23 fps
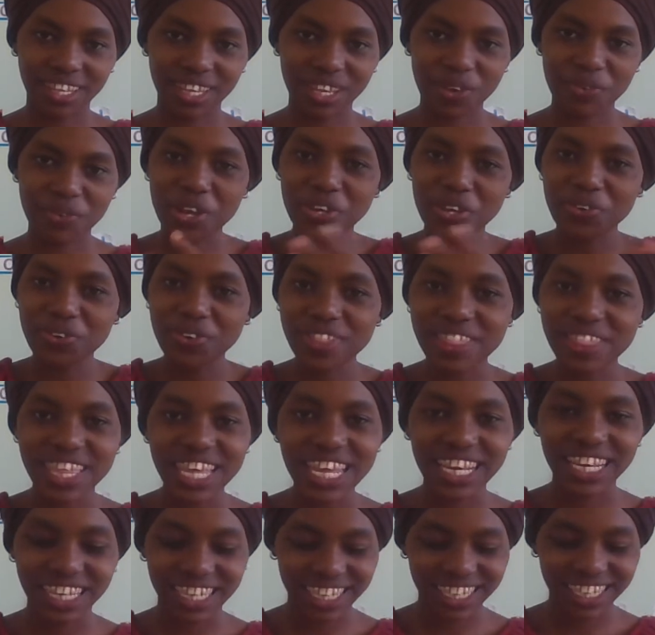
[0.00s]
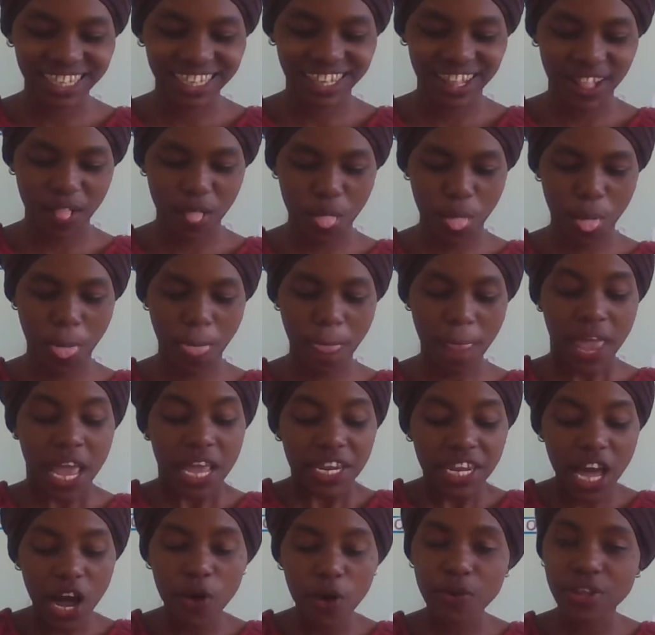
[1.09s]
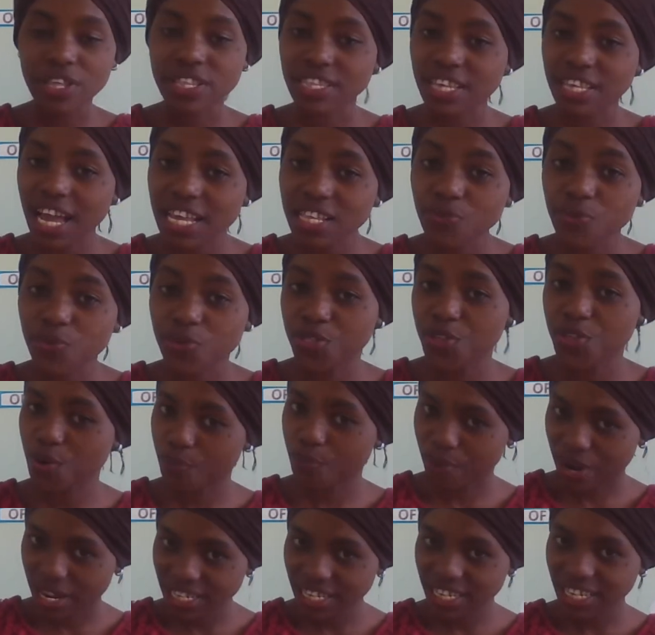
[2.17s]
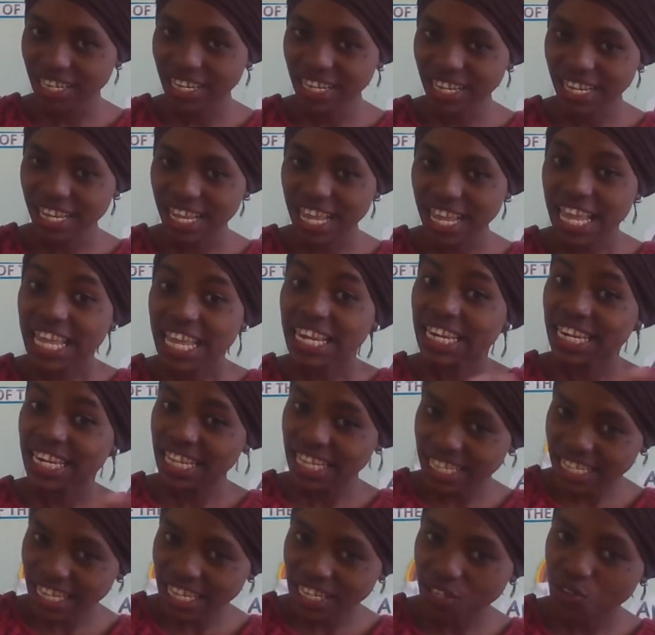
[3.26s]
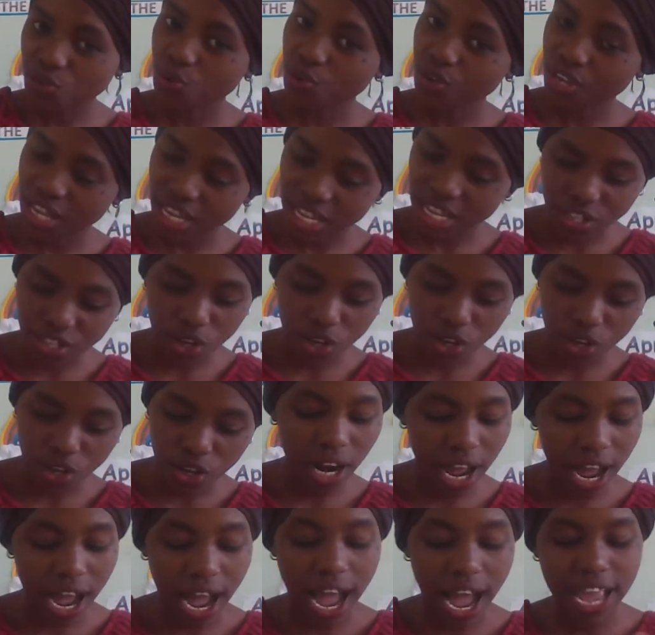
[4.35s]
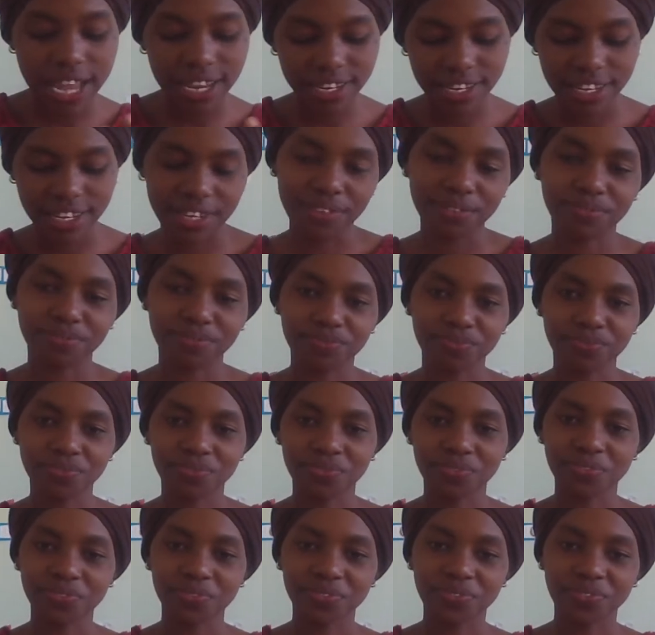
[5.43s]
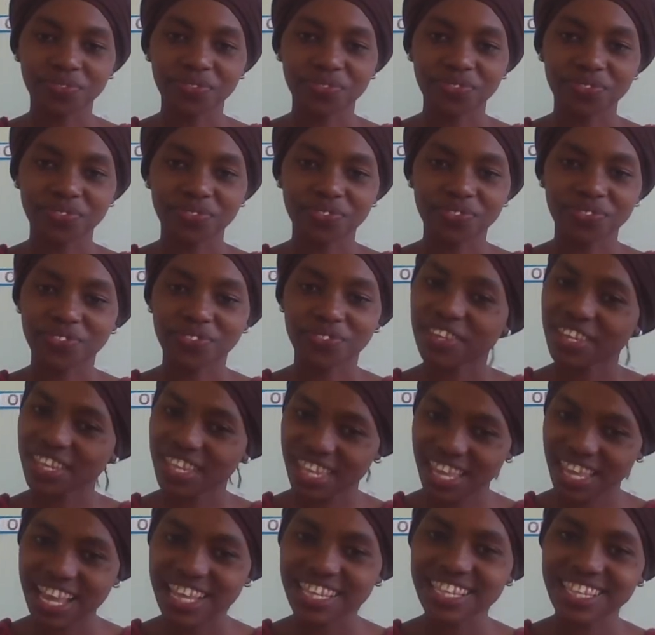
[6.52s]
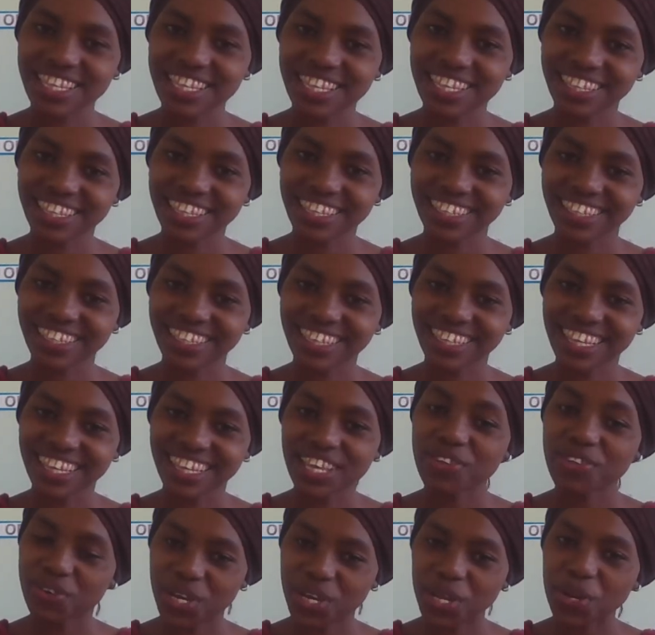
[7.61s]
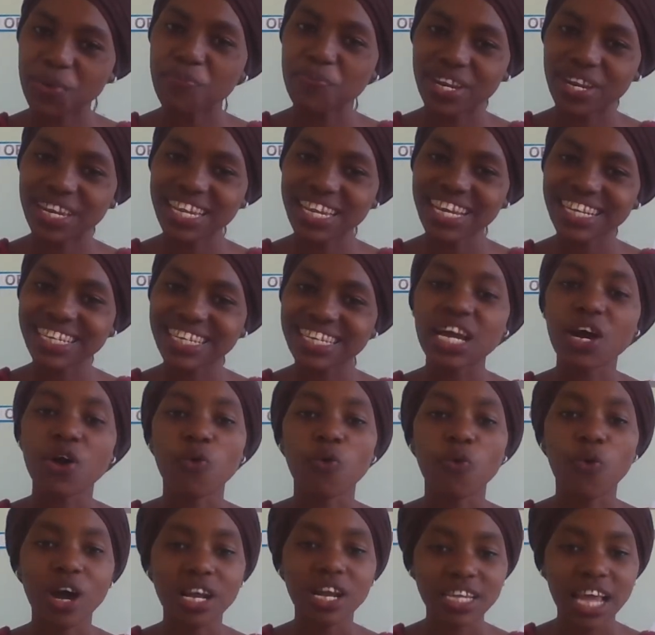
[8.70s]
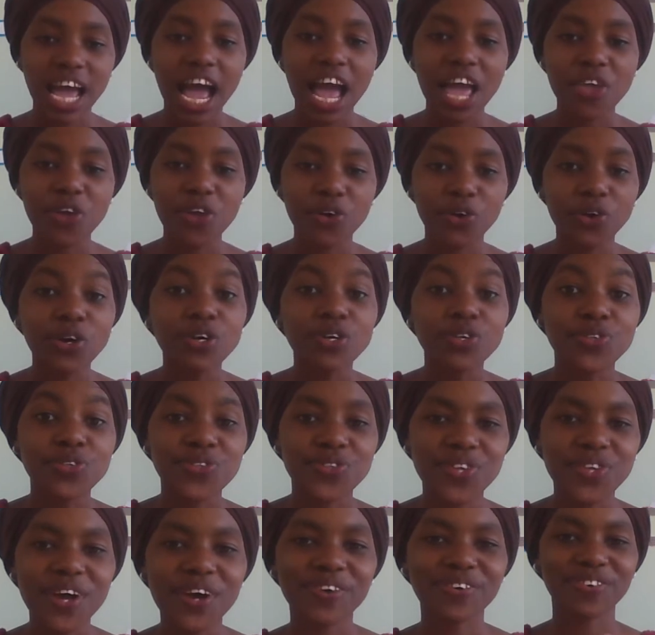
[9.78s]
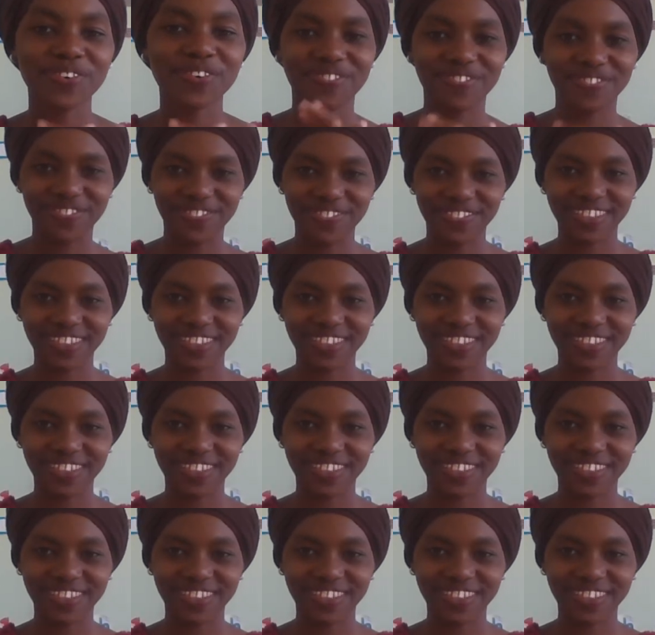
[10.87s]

What do you think? Now discuss with your partner. Listen to his or her idea. Yes, you can predict what Ayo saw.